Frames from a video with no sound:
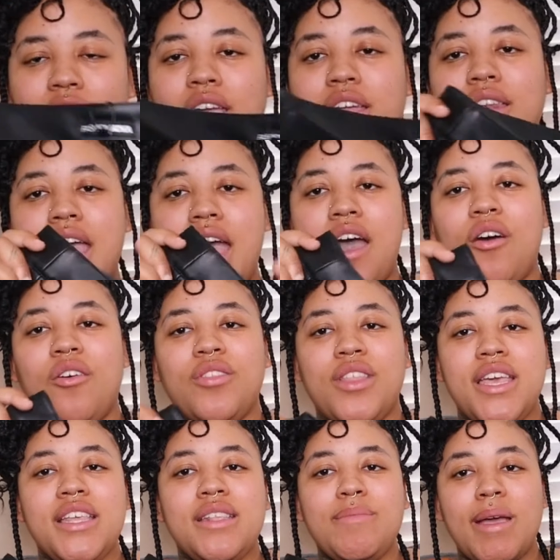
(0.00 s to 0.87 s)
Now,
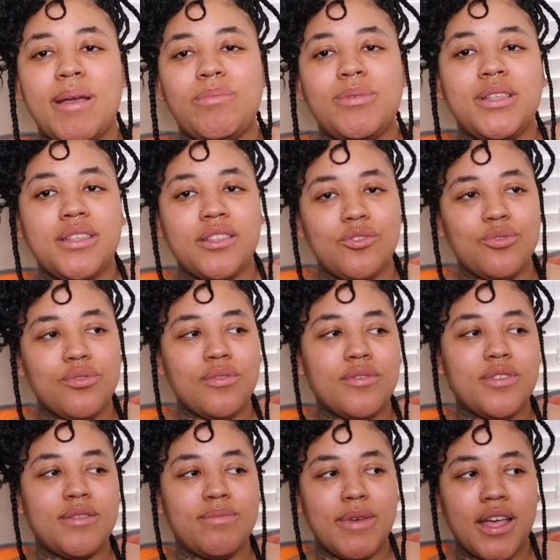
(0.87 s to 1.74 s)
these babies
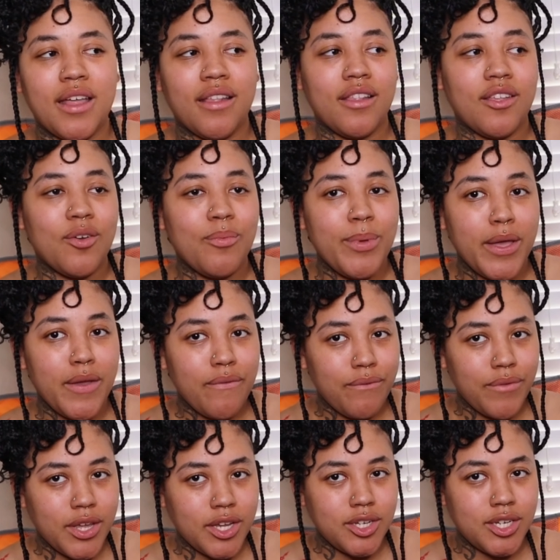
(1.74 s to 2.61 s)
do smell a little bit
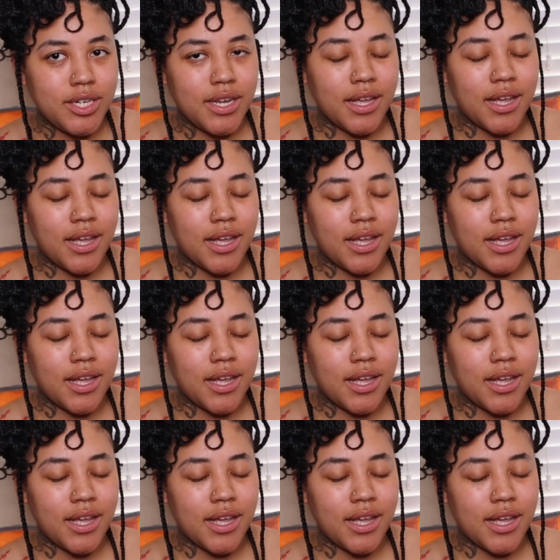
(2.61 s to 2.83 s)
fishy,